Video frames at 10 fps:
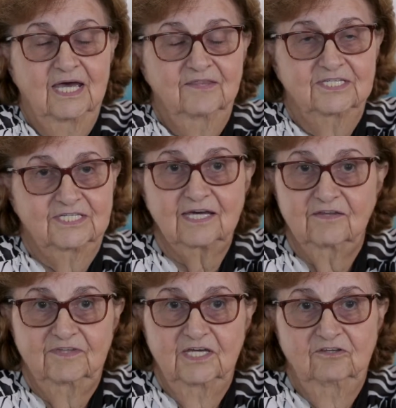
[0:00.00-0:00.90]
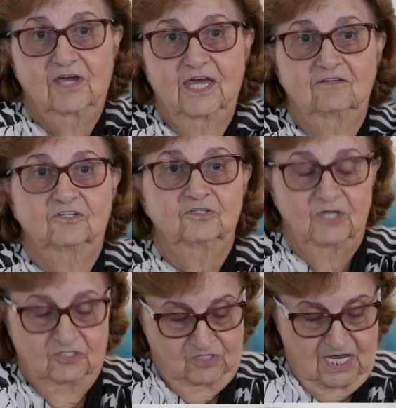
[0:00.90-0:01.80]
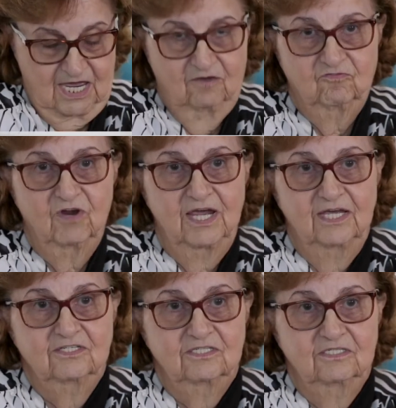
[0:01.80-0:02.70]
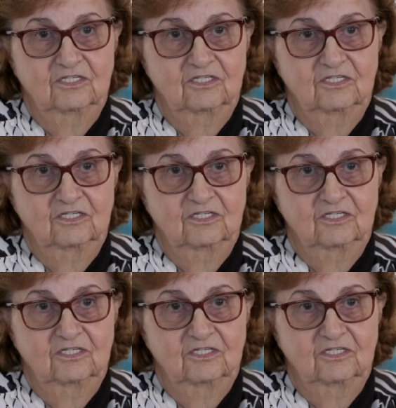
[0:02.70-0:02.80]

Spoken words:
The second thing you can't do is you can't raise